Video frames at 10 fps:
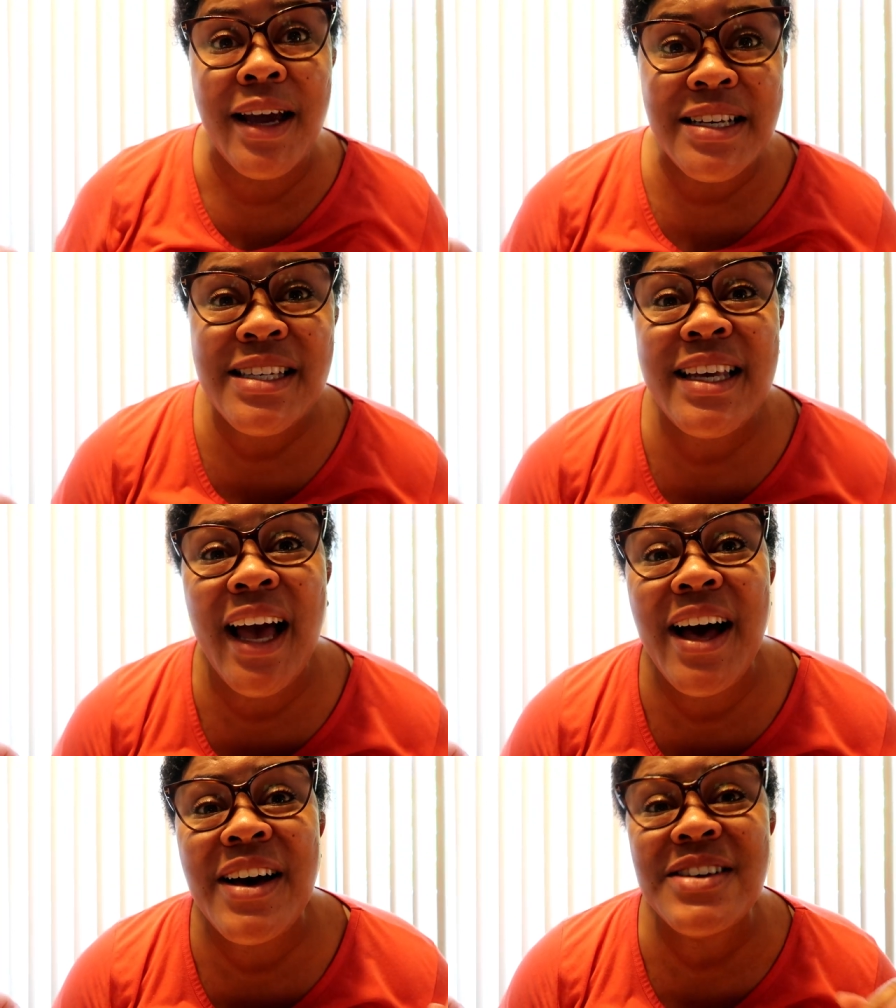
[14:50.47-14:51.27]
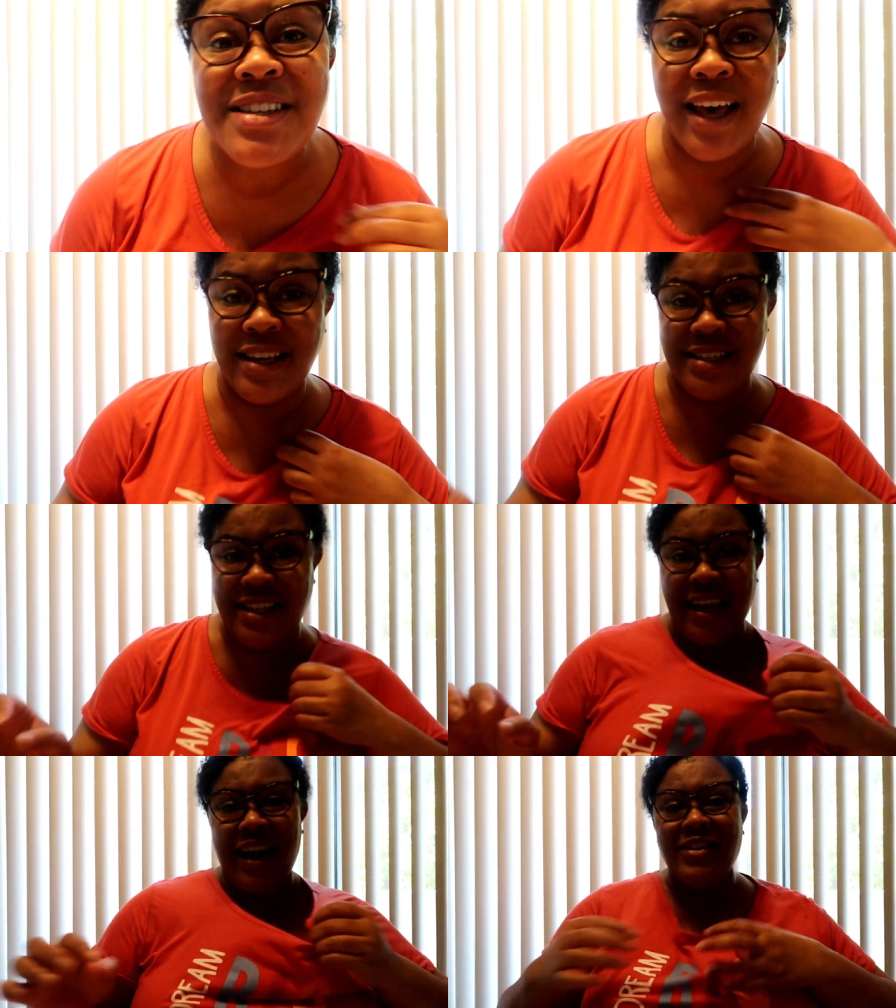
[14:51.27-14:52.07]
There she goes. I can
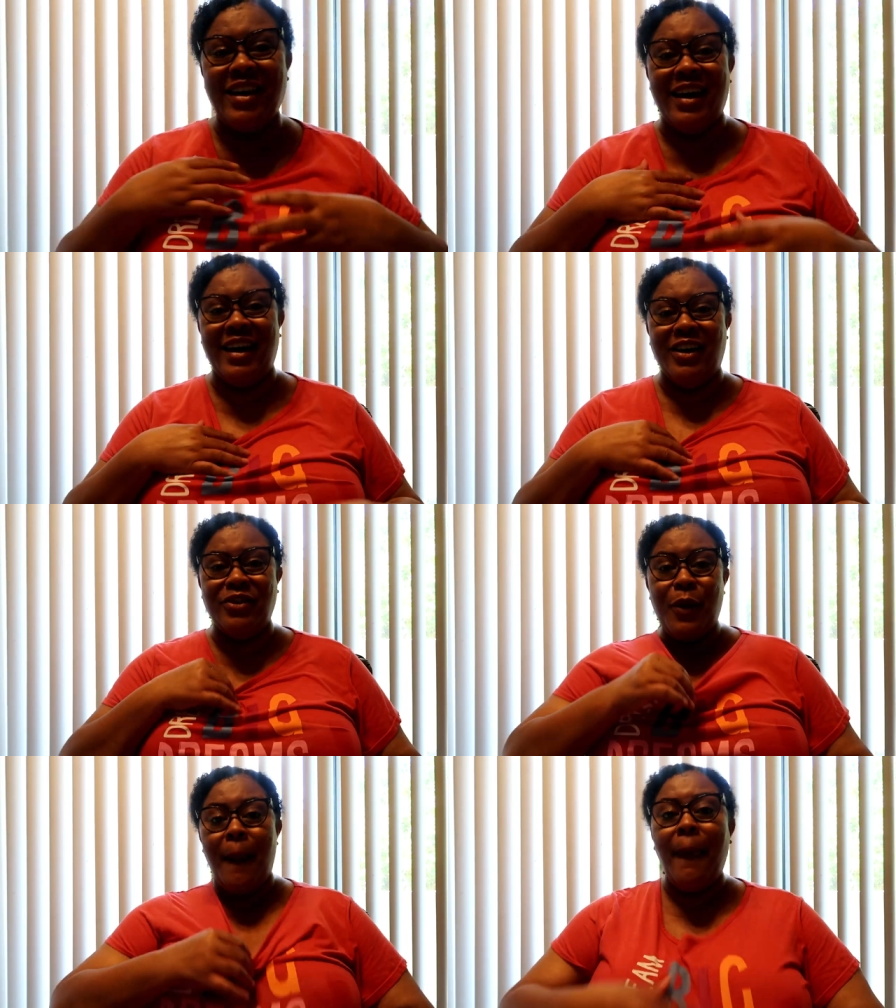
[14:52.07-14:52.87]
see her now.